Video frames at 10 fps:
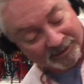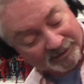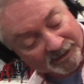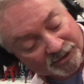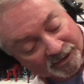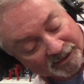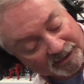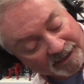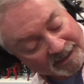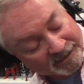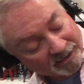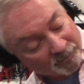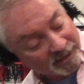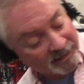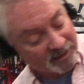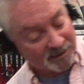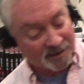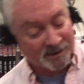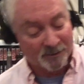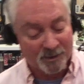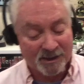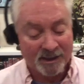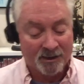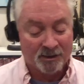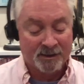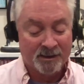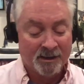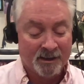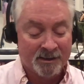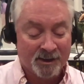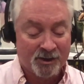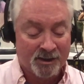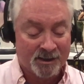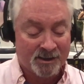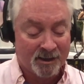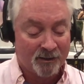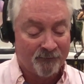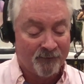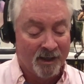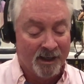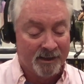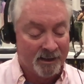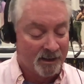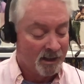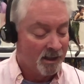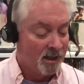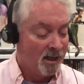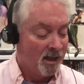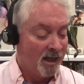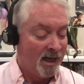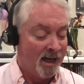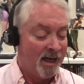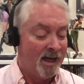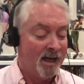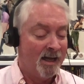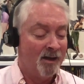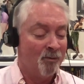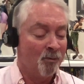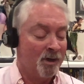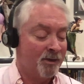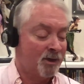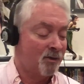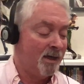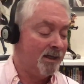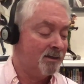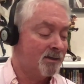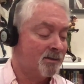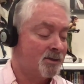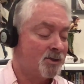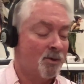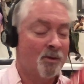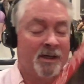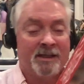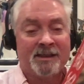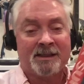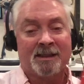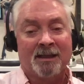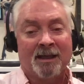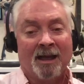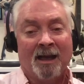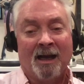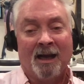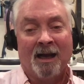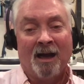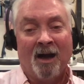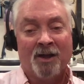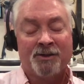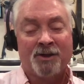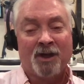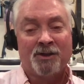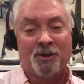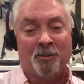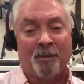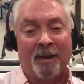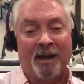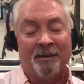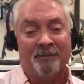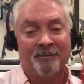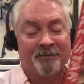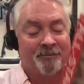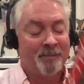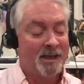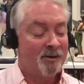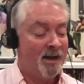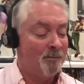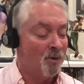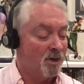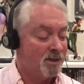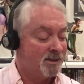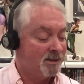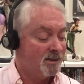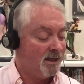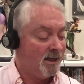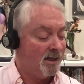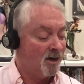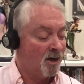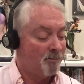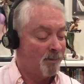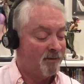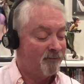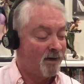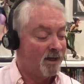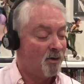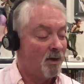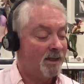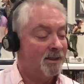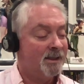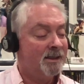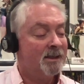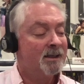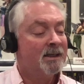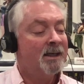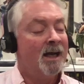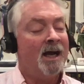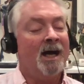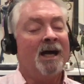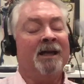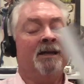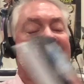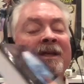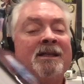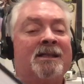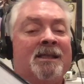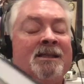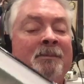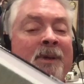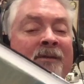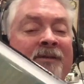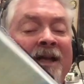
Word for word: edition. And then we get into some single ed editions that are fun. Uh, one of the great stories, All-Star Superman by Grant Morrison and art by Frank Quitely. Uh, in this, it's a bit of an